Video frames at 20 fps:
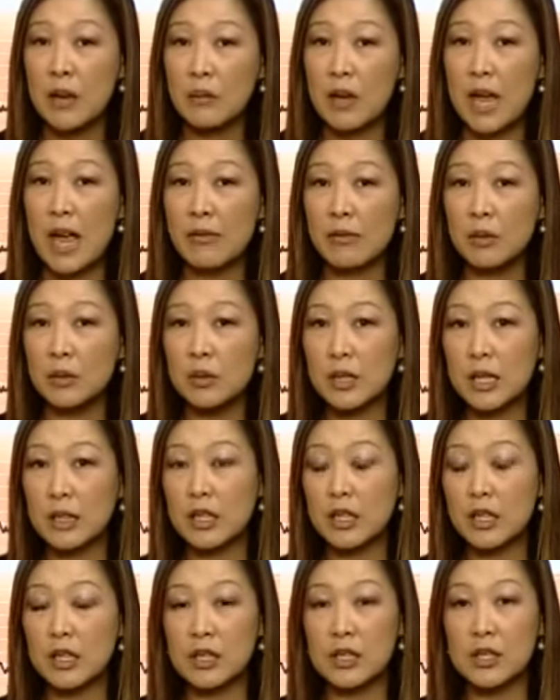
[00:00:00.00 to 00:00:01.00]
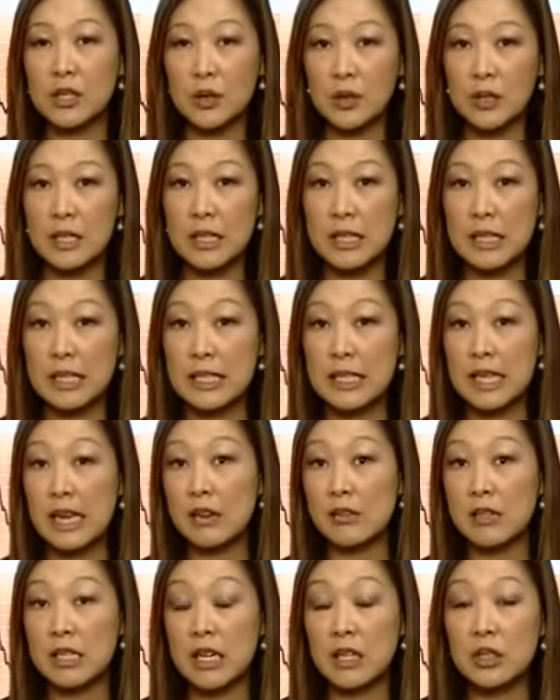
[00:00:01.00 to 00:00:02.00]
We have a look at the concern in this
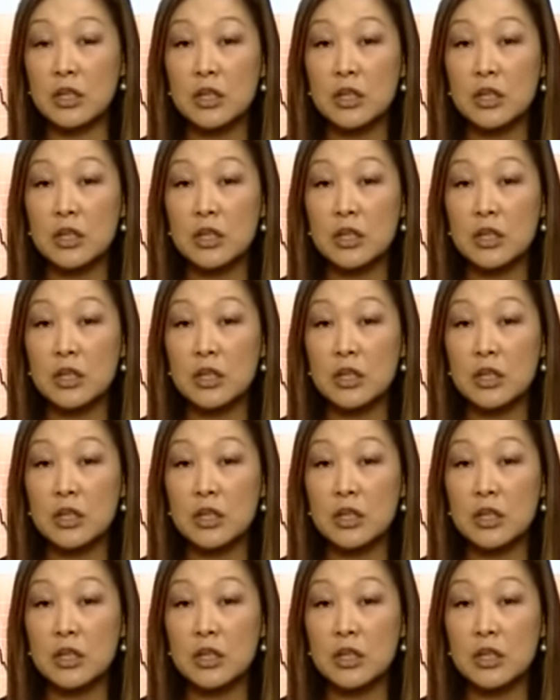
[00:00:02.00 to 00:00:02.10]
area.